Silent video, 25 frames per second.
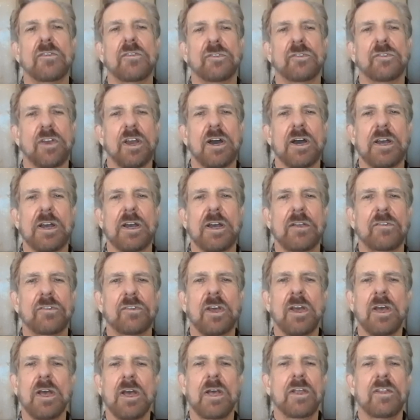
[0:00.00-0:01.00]
clear
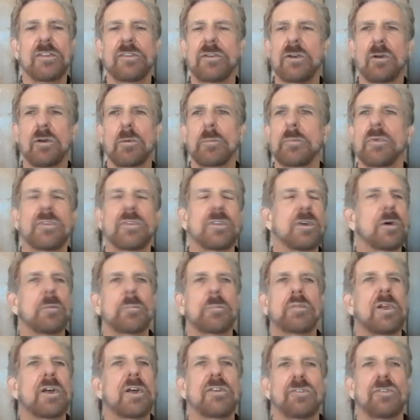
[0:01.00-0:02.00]
skies,
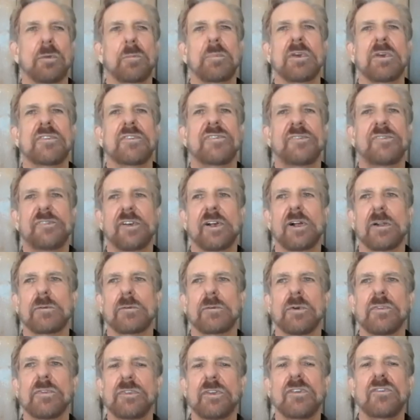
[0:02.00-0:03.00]
the place will be
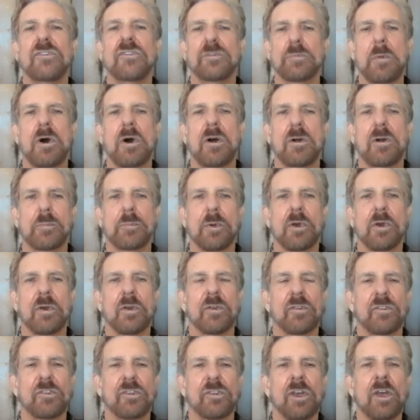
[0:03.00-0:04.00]
filled with these small
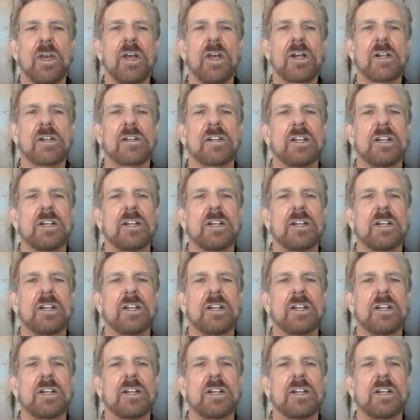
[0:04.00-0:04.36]
birds,